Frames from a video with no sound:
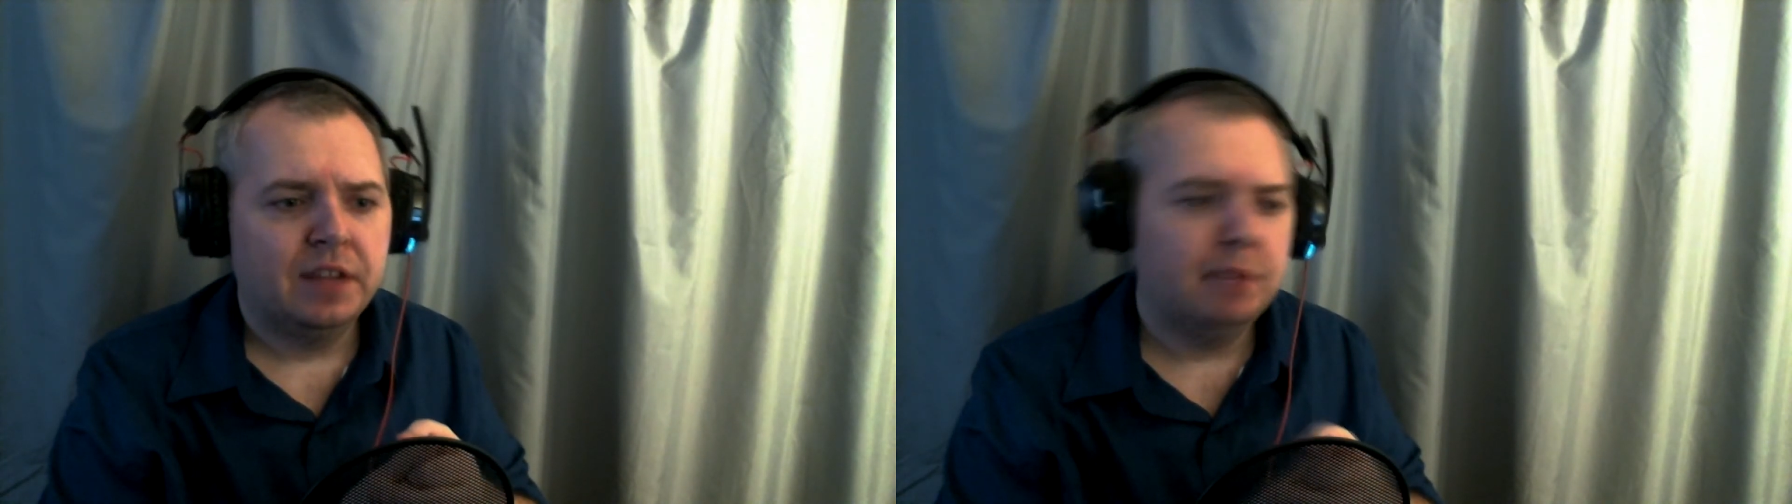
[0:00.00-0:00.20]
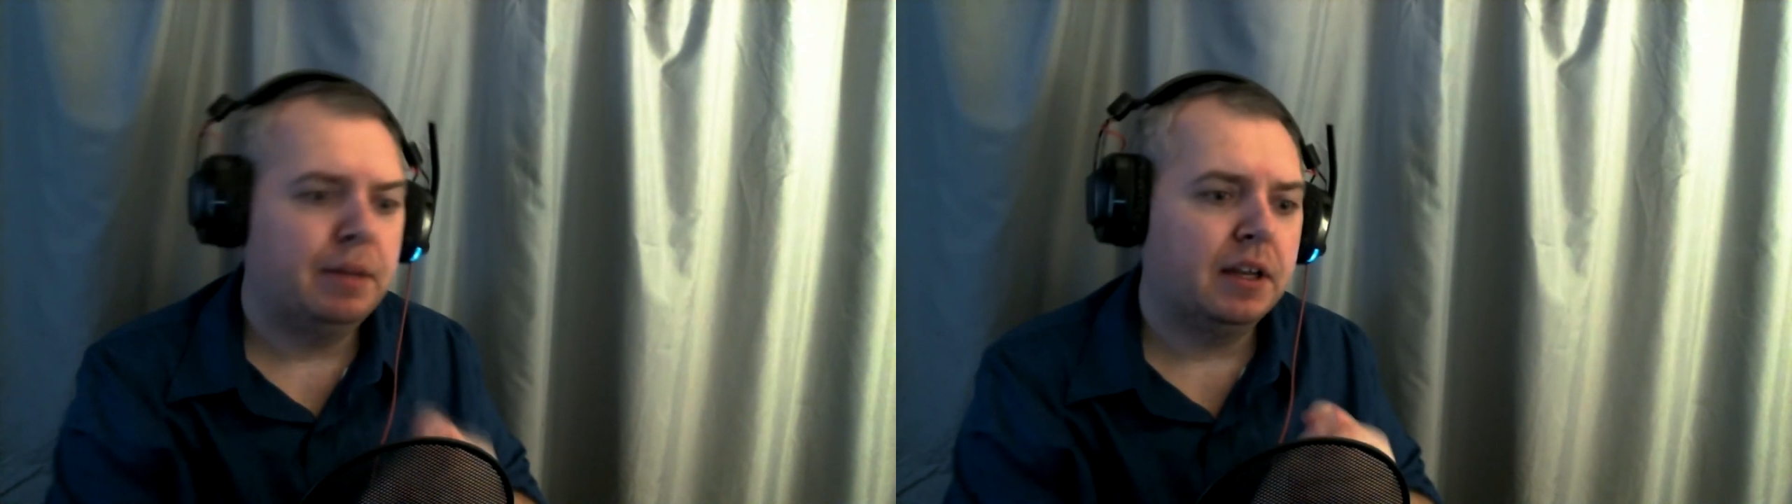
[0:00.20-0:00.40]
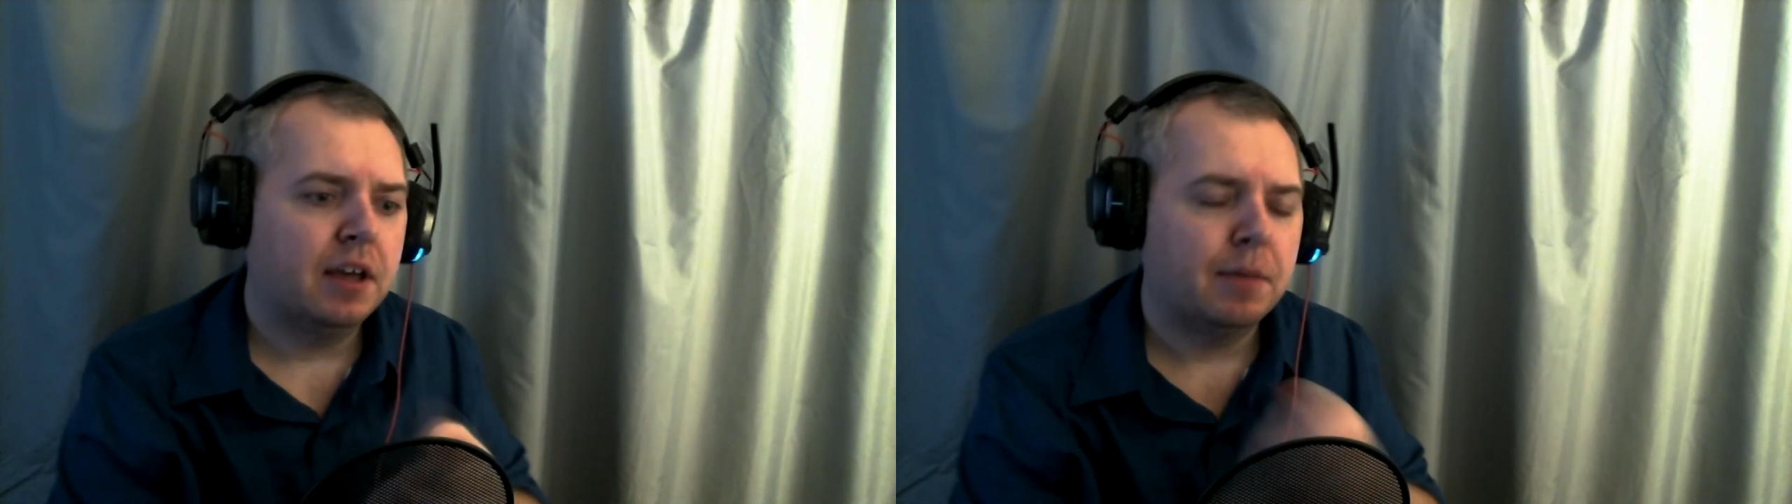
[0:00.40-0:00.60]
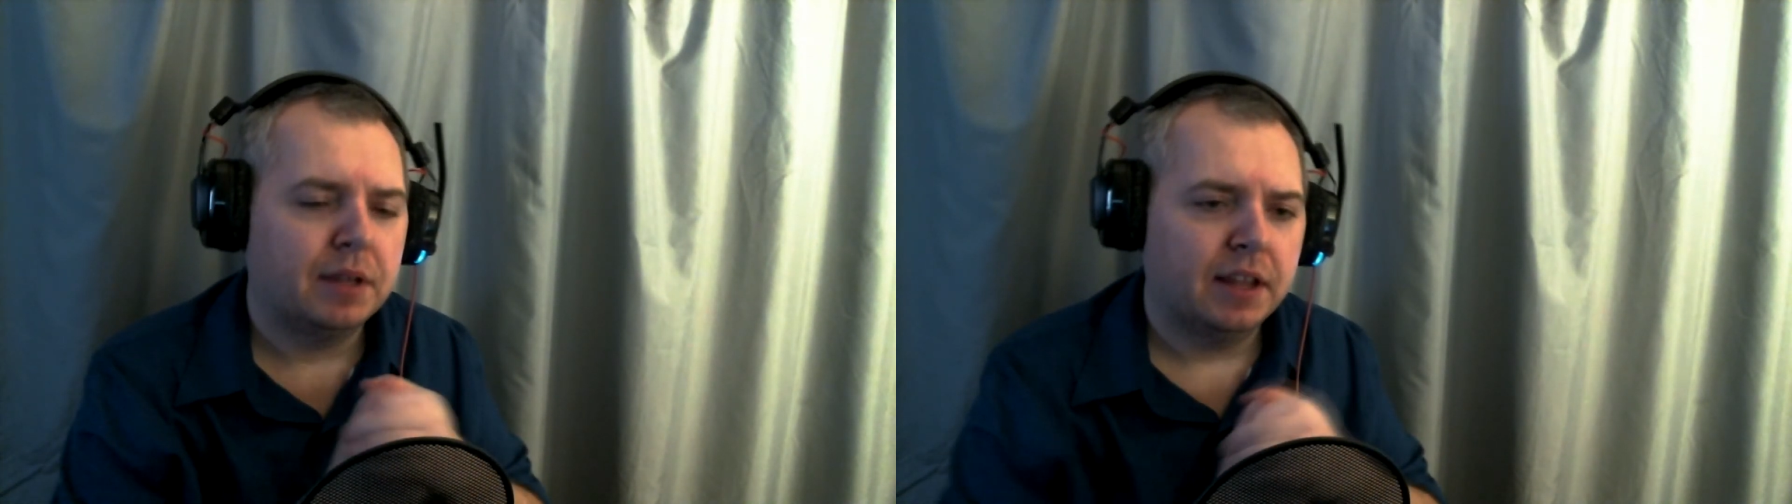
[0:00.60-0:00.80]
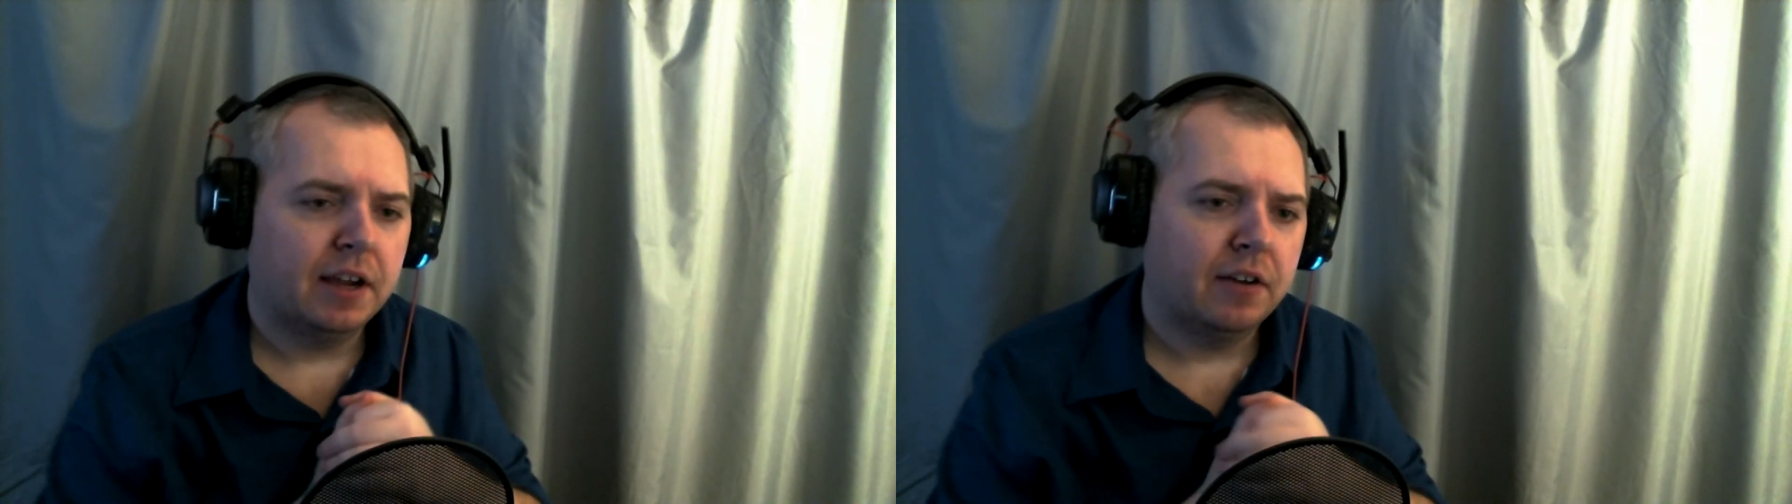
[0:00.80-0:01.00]
He'd been
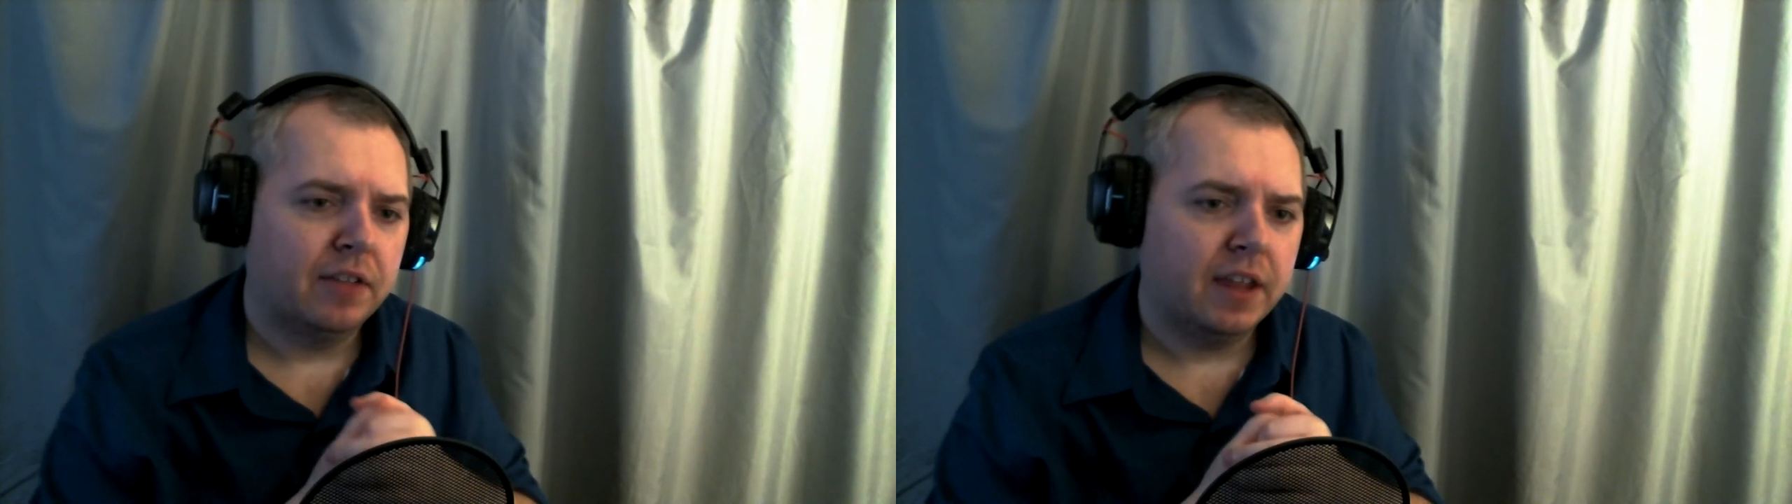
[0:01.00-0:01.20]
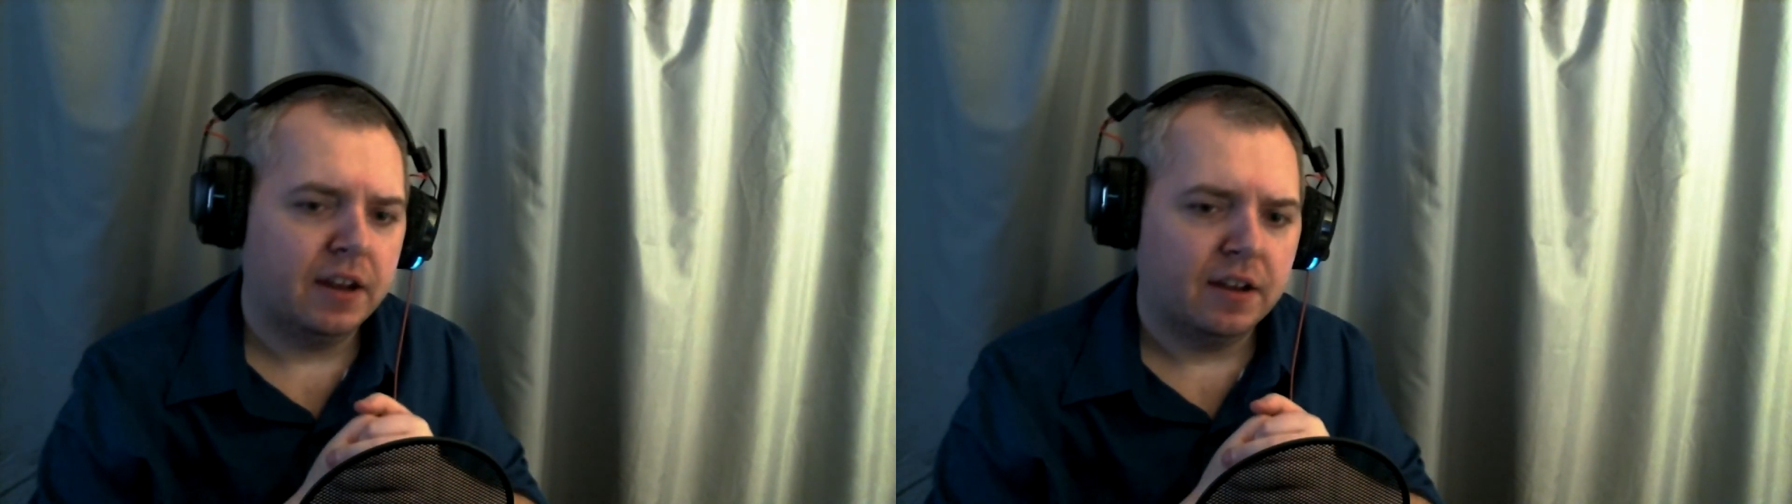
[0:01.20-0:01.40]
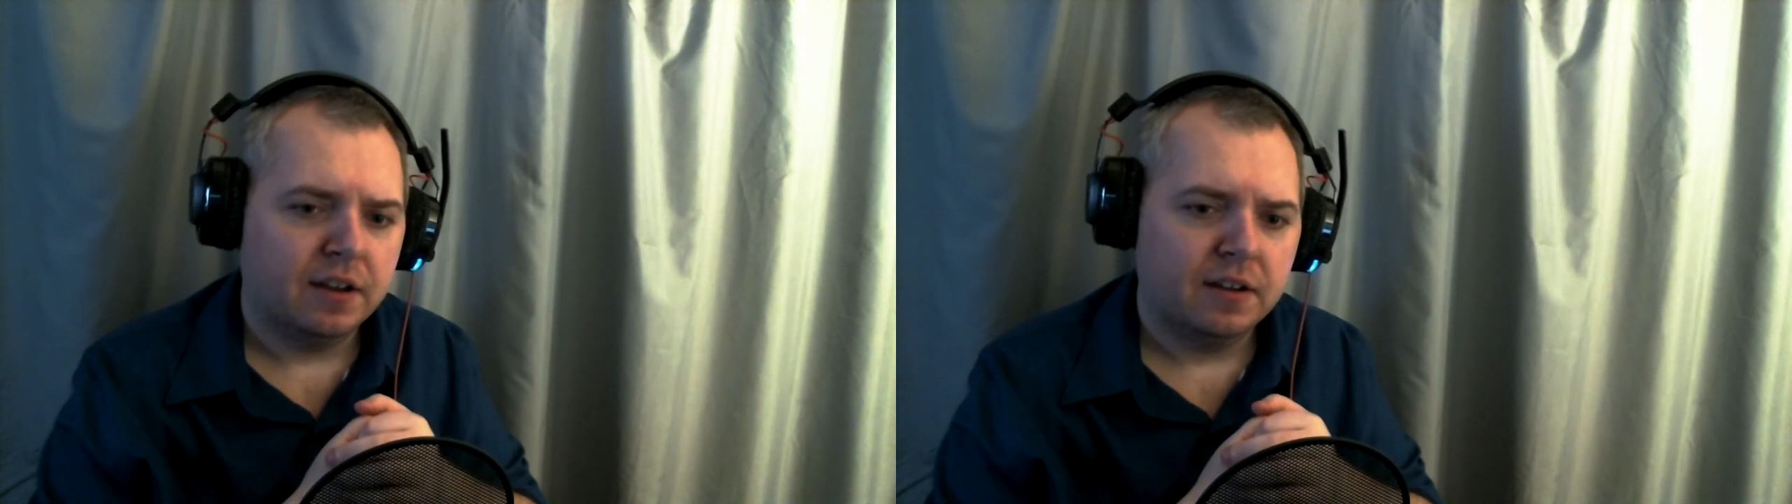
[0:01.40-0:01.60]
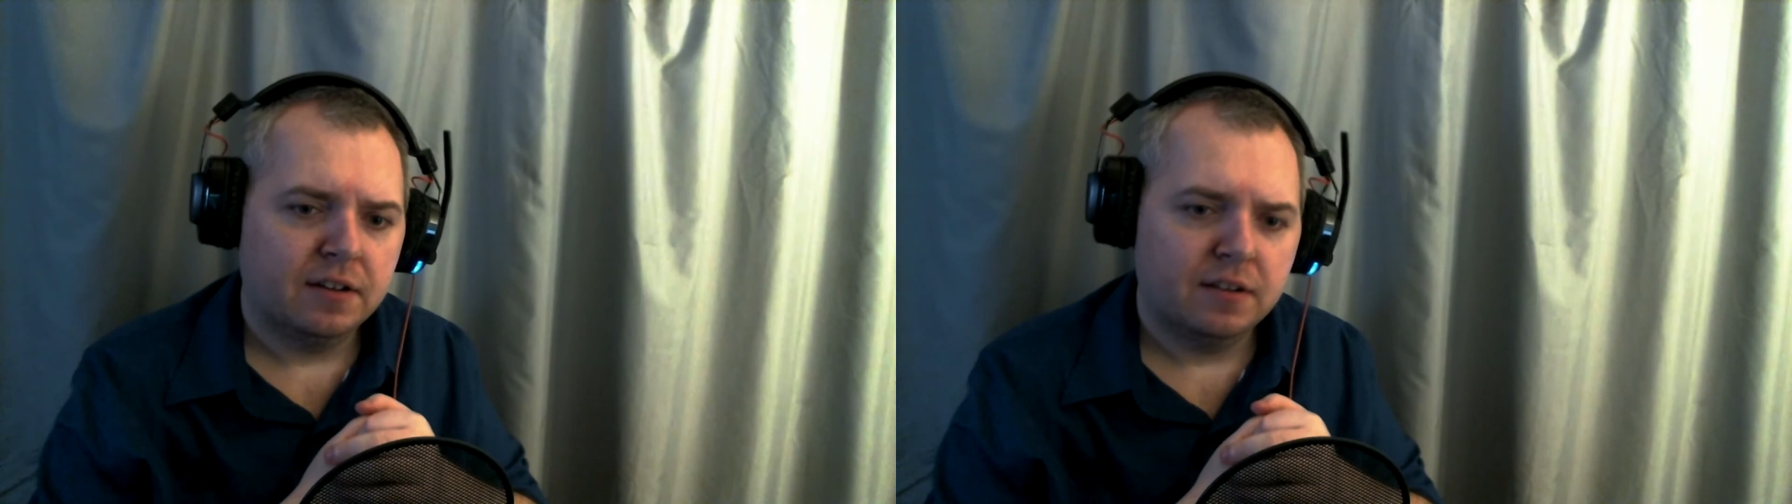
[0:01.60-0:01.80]
coming there, and then uh,